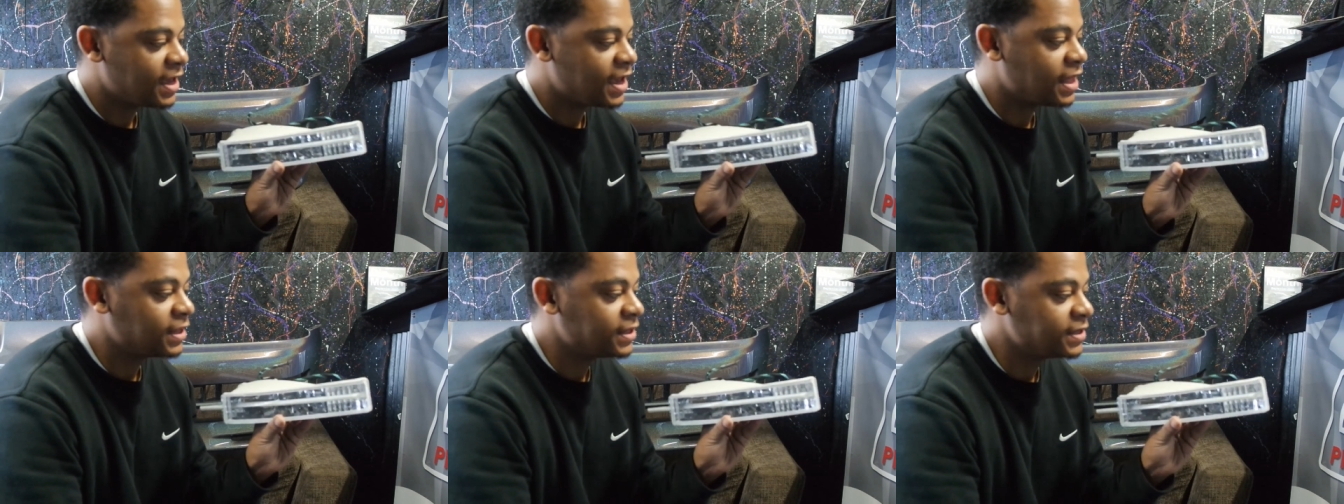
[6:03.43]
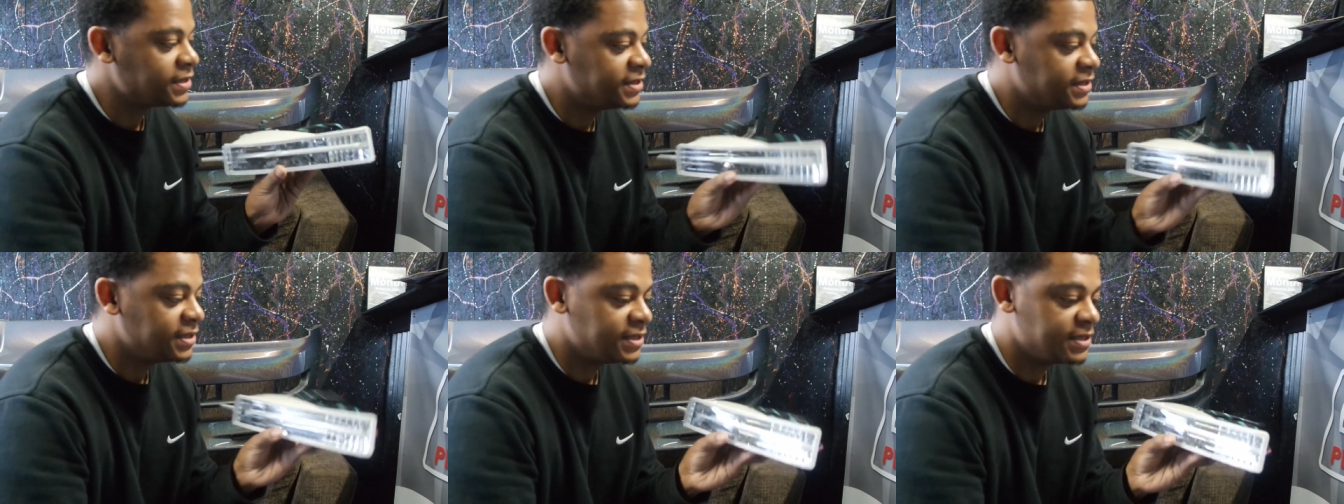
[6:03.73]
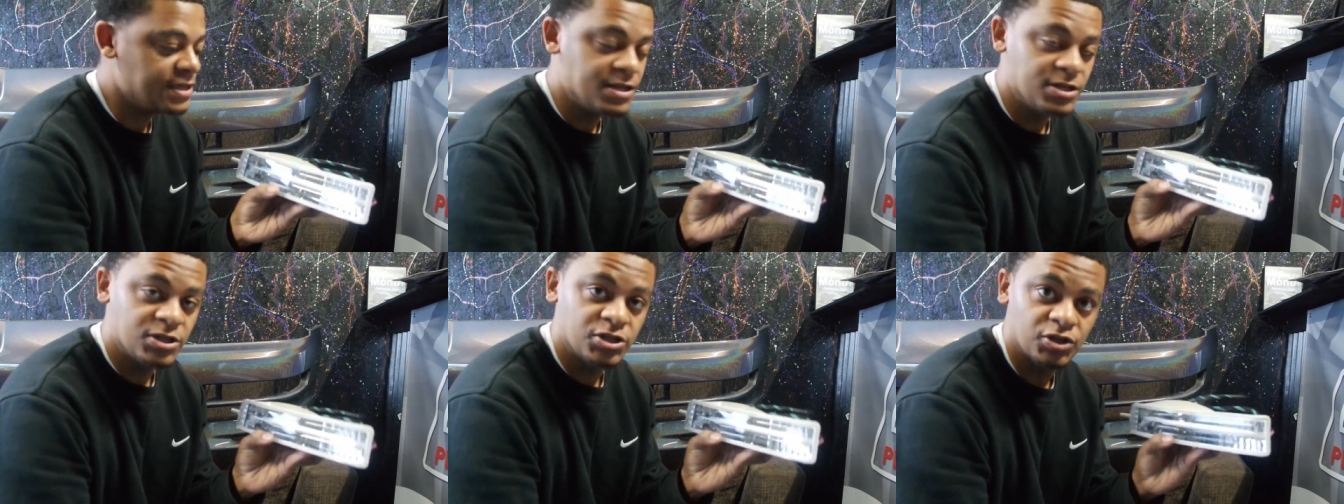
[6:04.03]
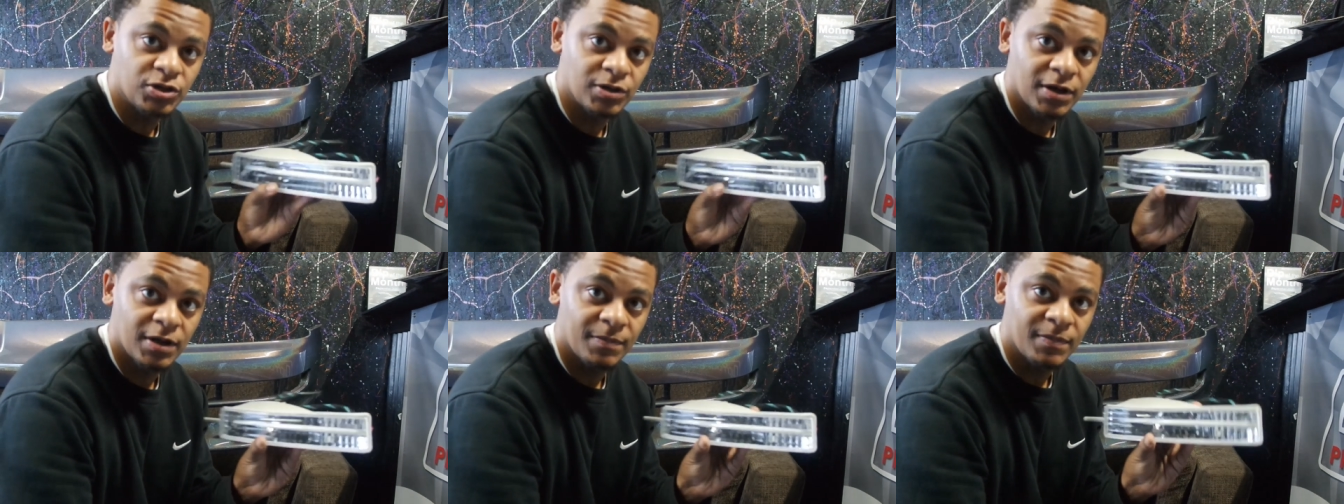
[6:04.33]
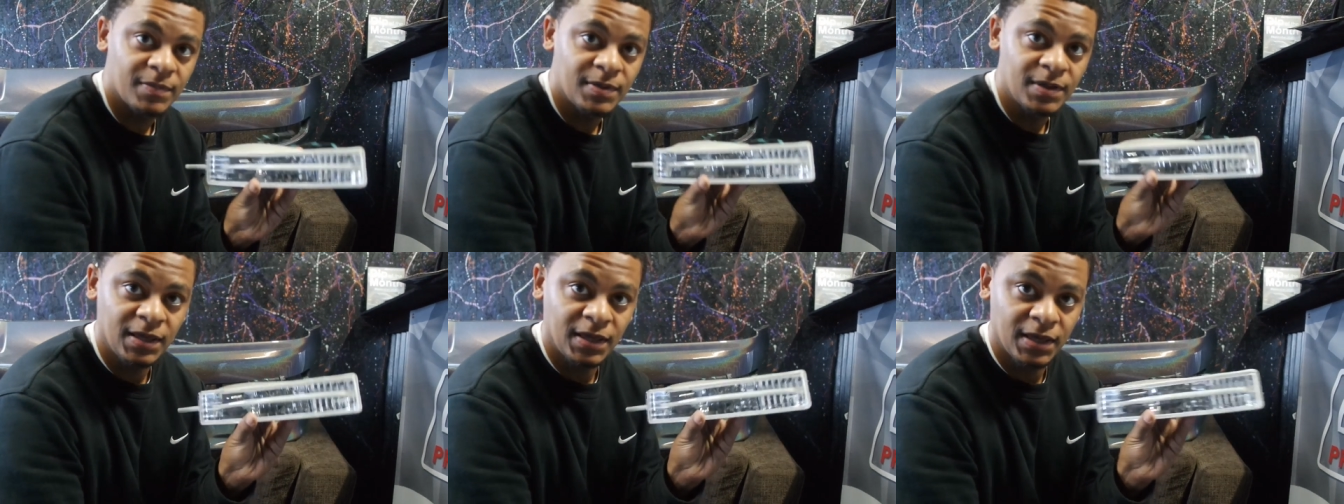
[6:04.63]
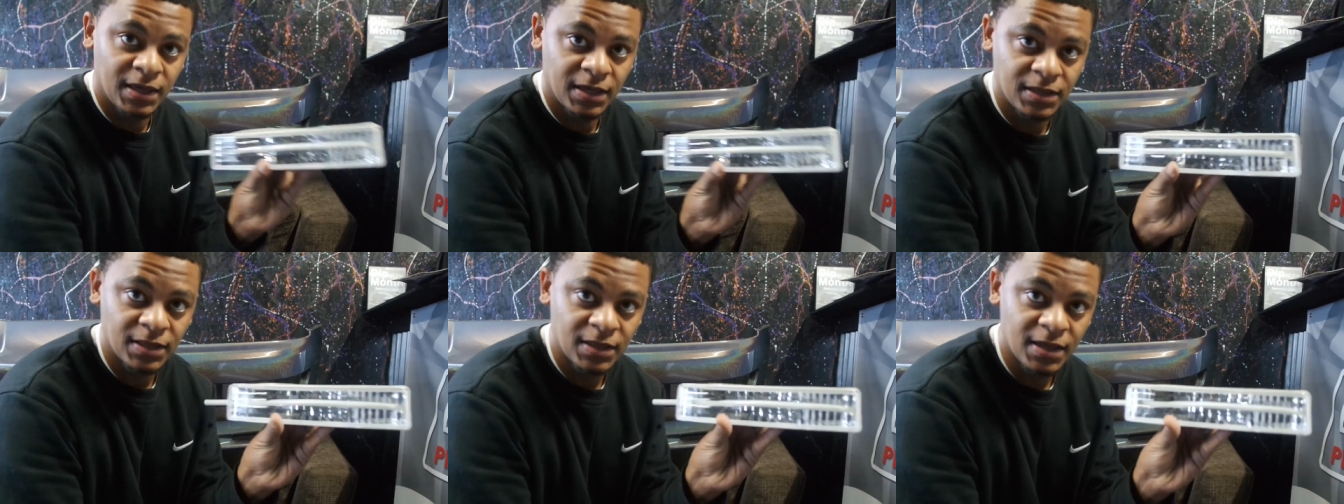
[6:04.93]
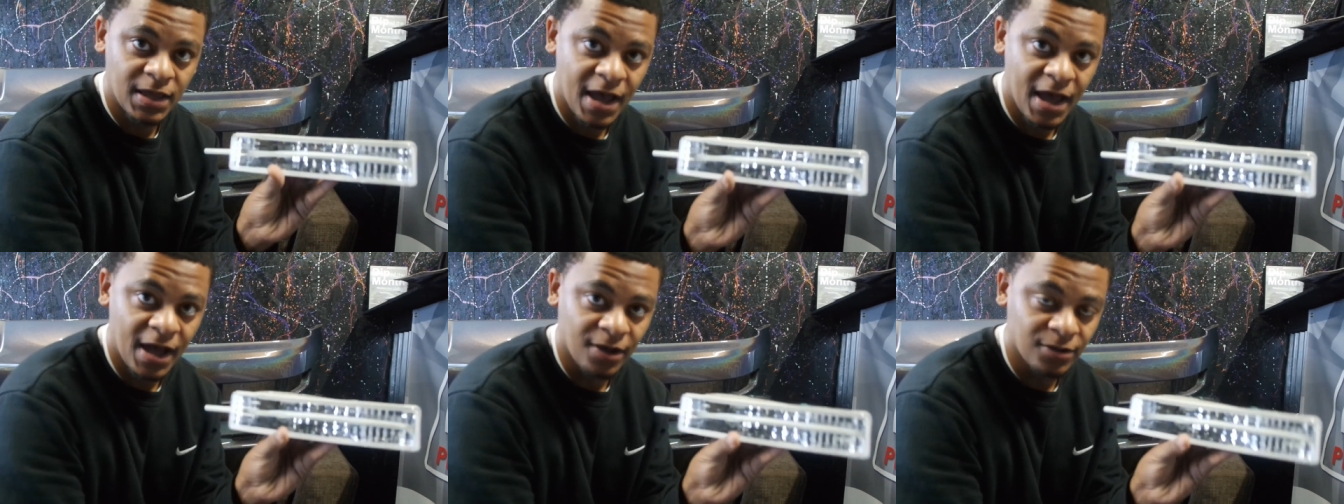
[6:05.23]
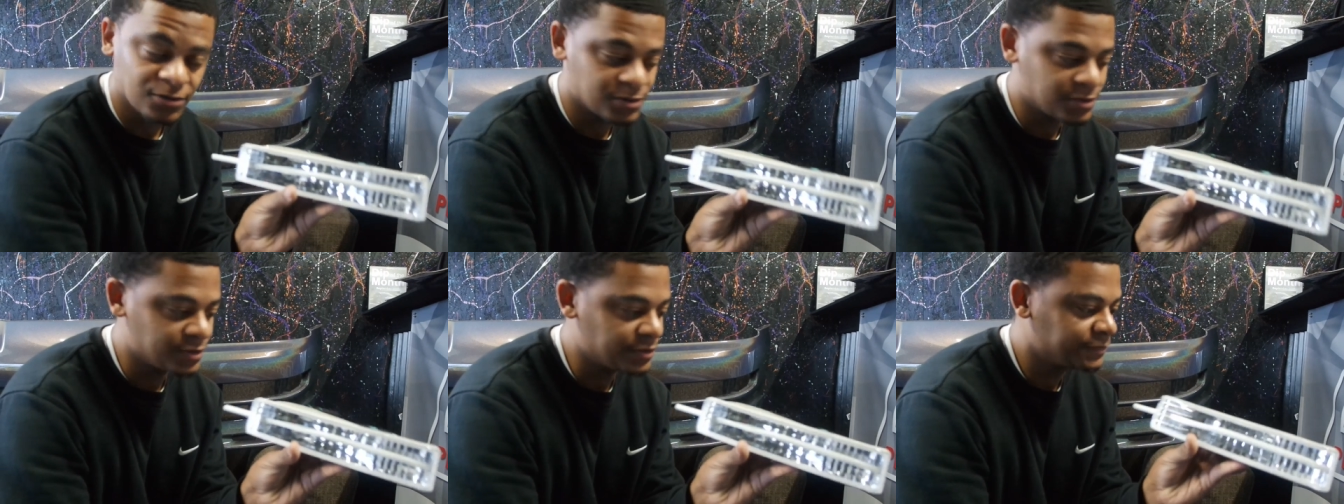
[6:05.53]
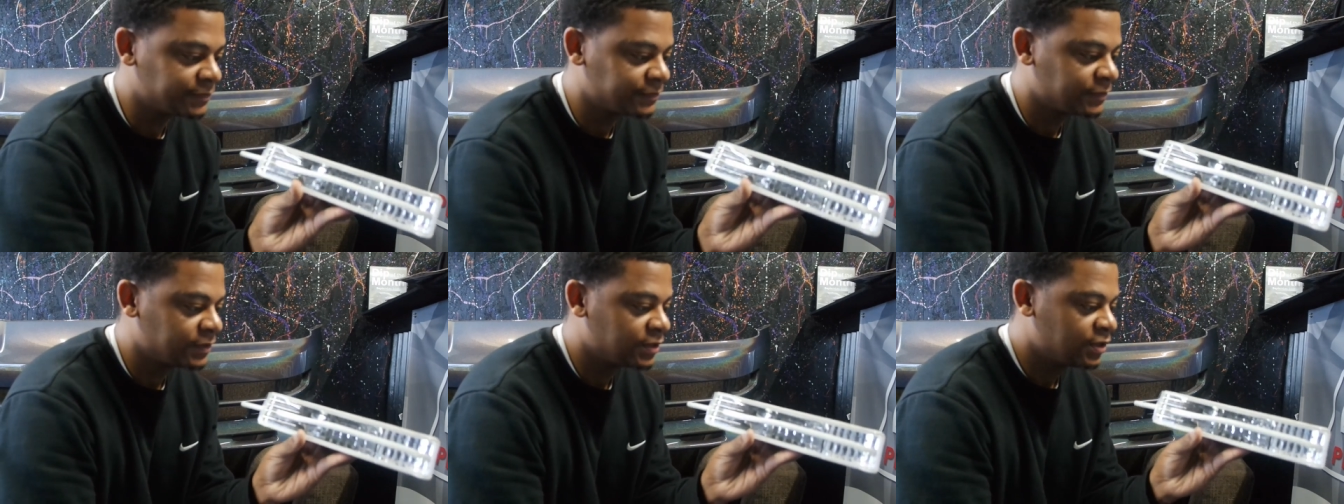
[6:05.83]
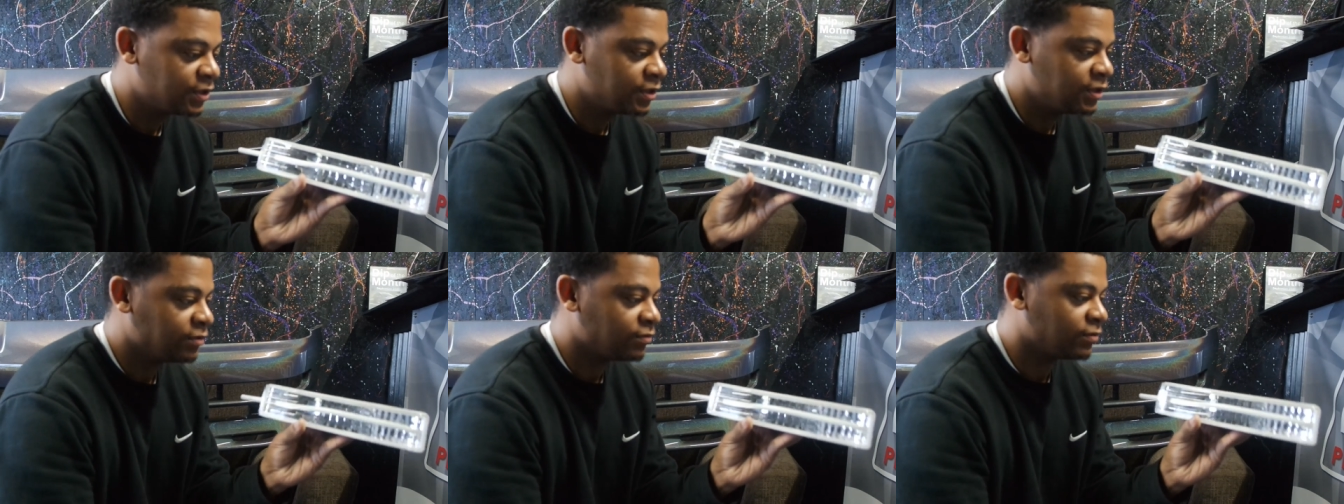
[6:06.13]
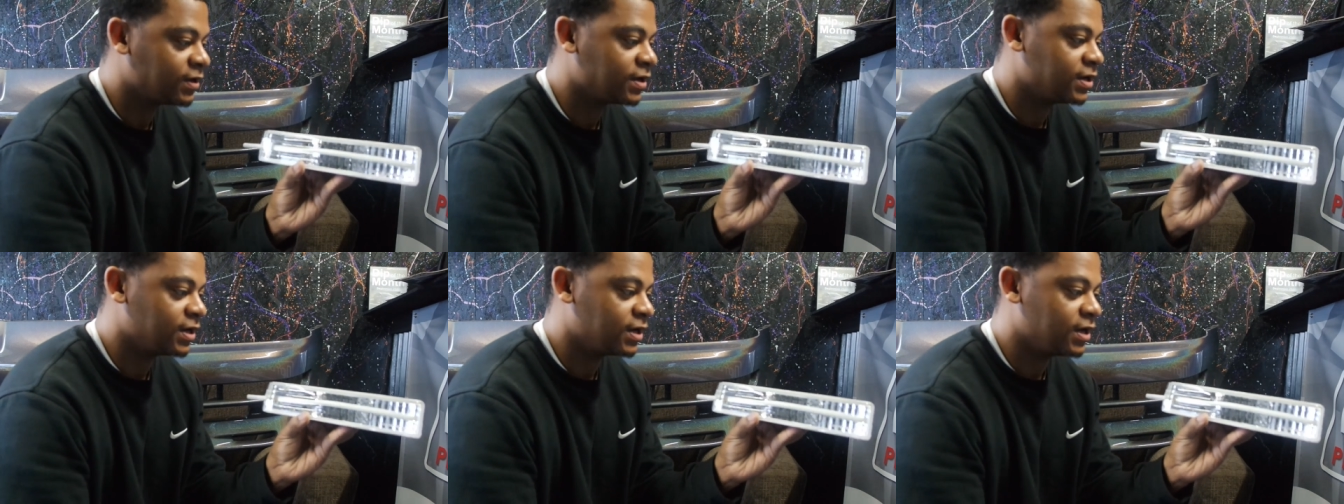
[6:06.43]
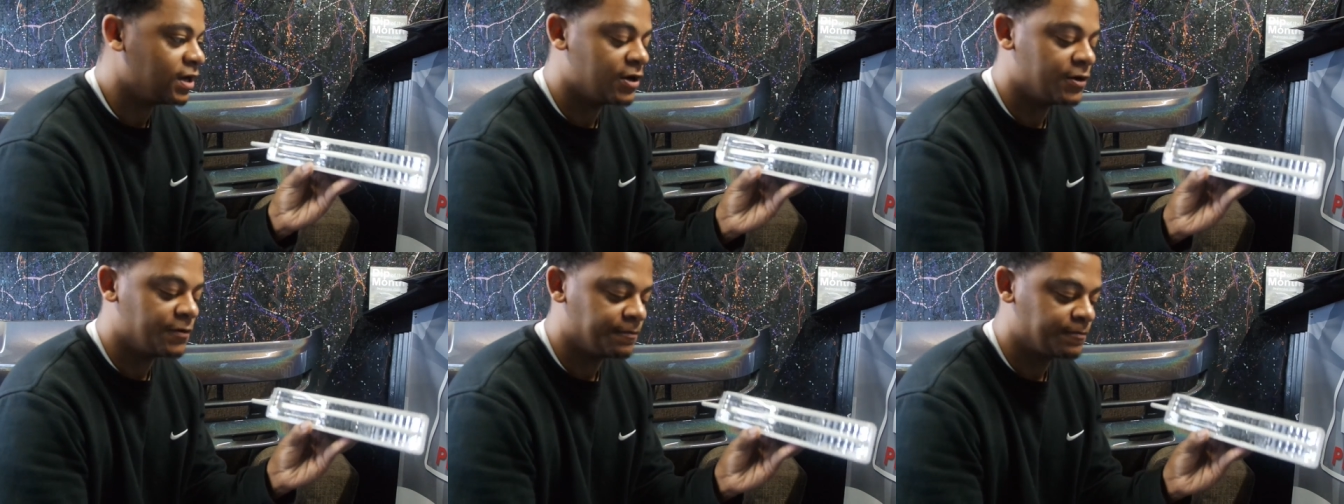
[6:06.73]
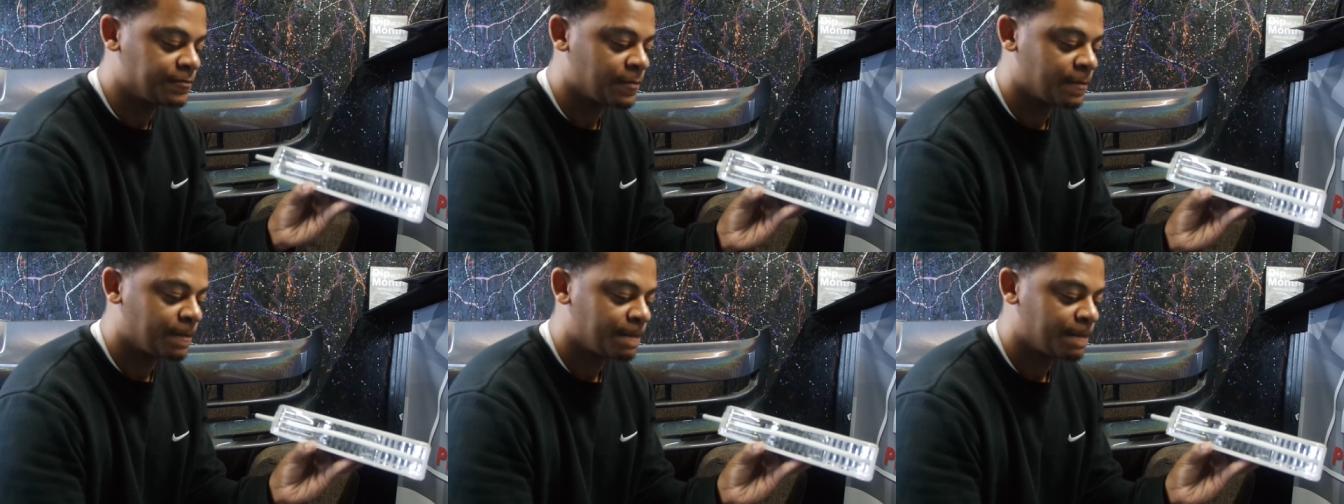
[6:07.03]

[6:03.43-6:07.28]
LED strip in the housing ready to go.